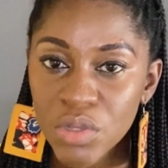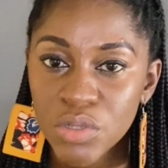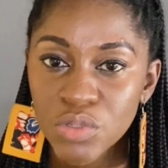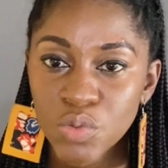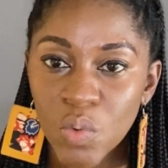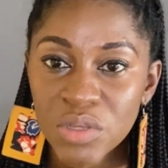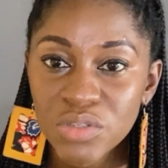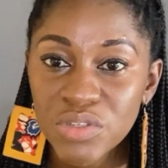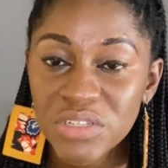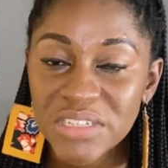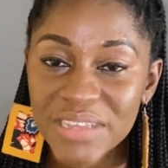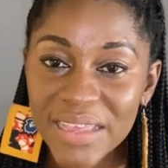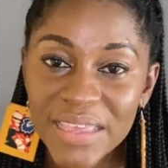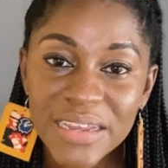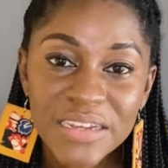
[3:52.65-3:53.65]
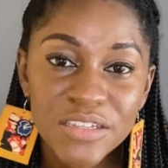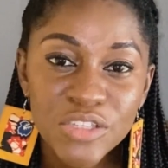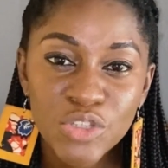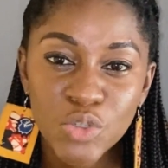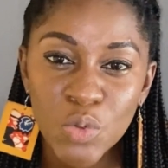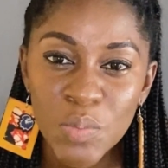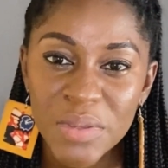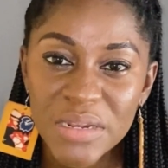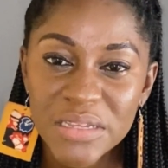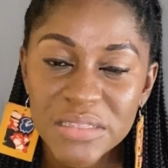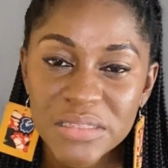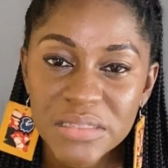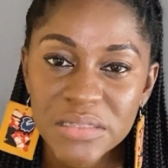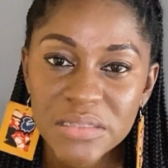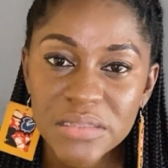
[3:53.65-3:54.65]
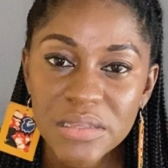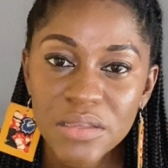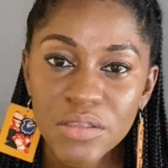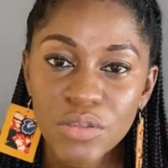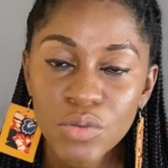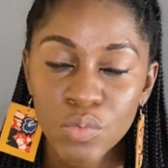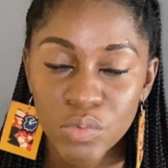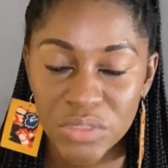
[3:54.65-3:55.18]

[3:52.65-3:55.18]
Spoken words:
So once you check and it's 2 minutes, you